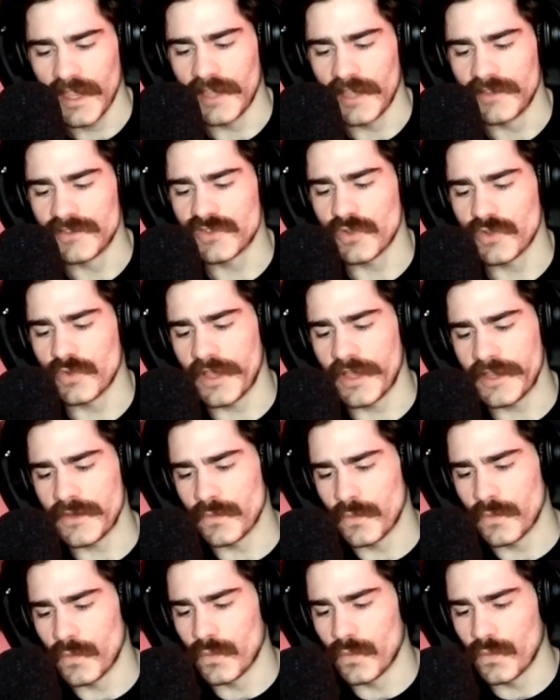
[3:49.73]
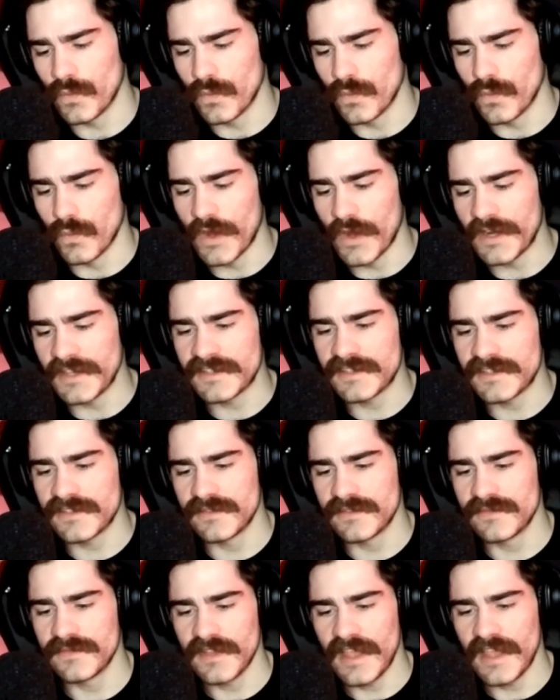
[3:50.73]
And so, like, what
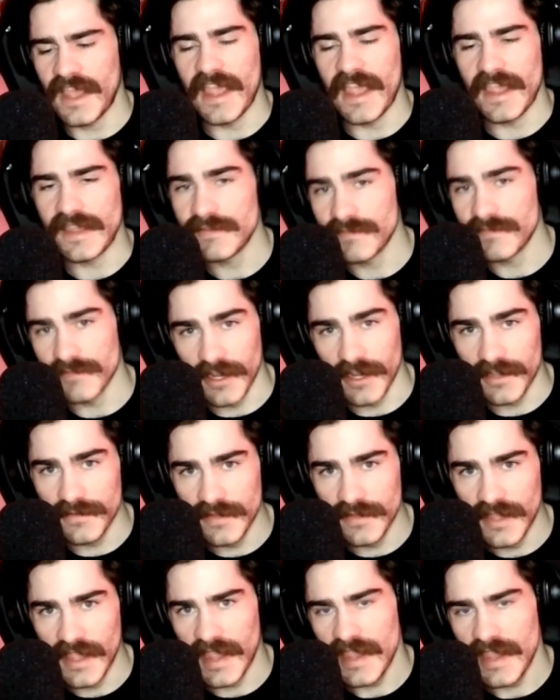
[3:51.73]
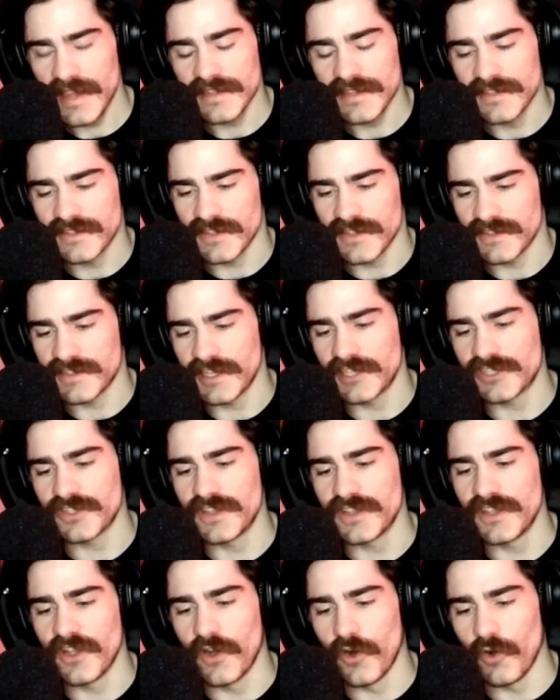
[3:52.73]
is hate, right? Hate is
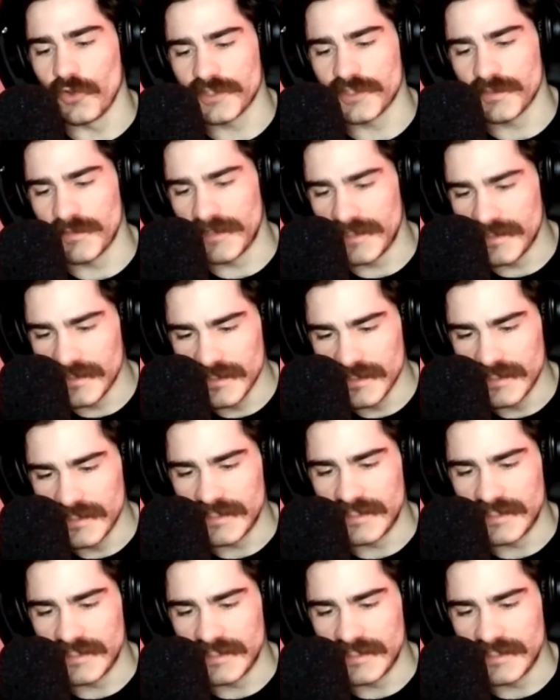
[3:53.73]
essentially the ultimate